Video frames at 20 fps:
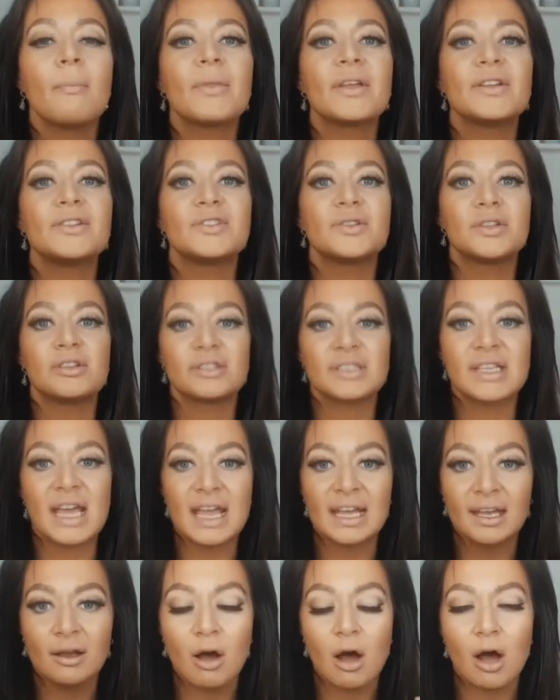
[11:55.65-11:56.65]
and so you're
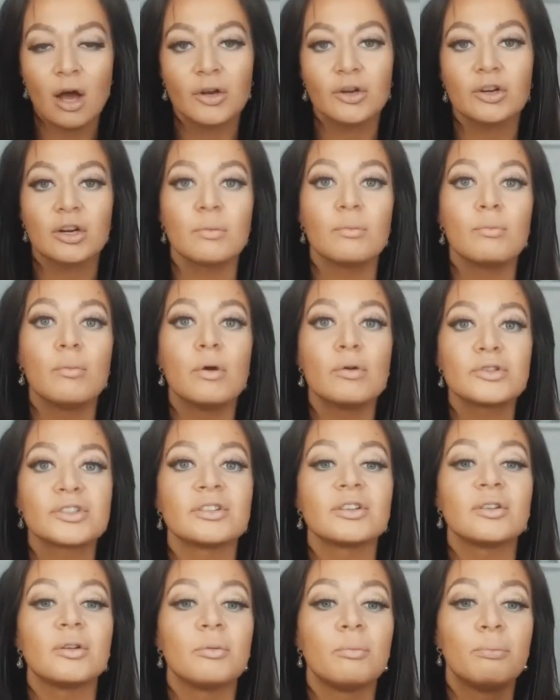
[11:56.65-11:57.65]
taking on her
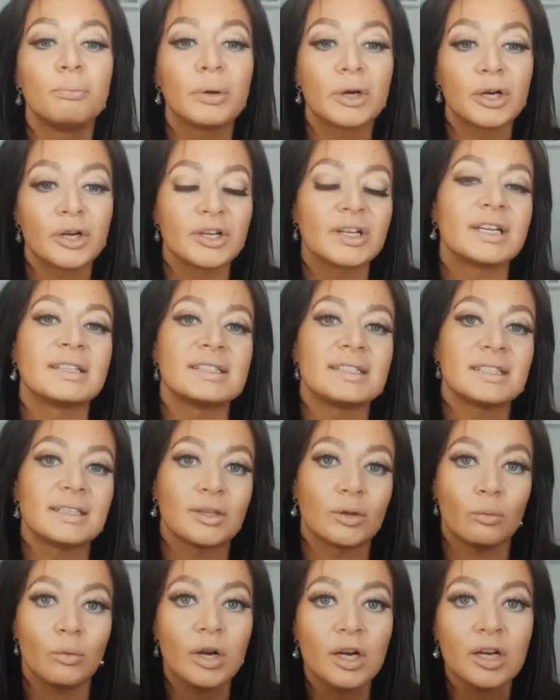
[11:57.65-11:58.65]
emotional burdens in
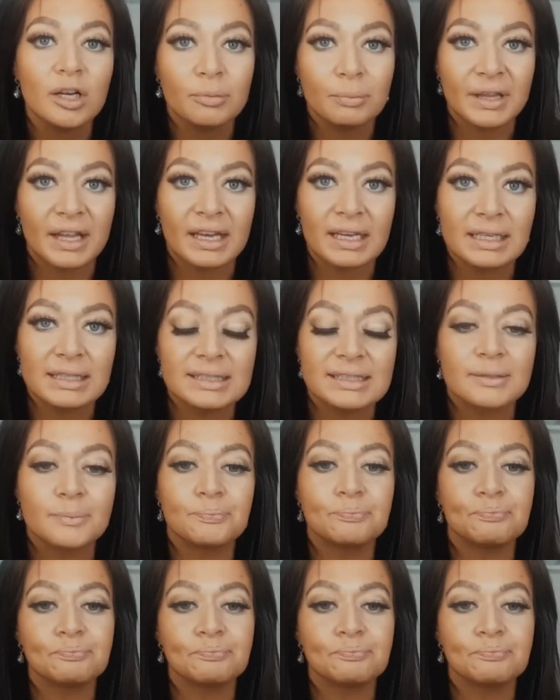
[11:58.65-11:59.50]
the workplace,